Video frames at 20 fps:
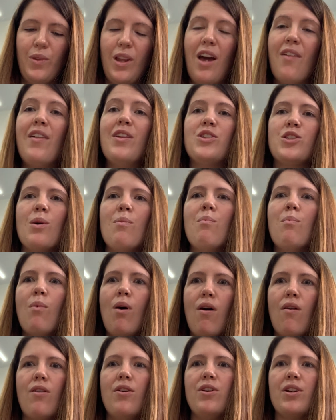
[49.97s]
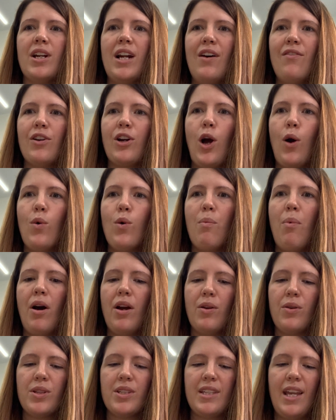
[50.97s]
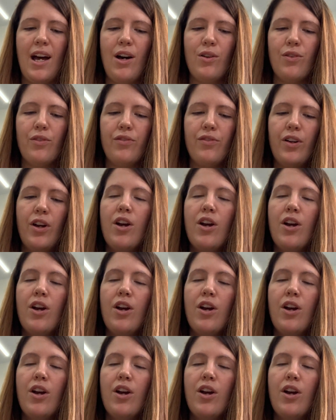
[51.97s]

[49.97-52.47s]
and then tomorrow you can have a go all by yourself.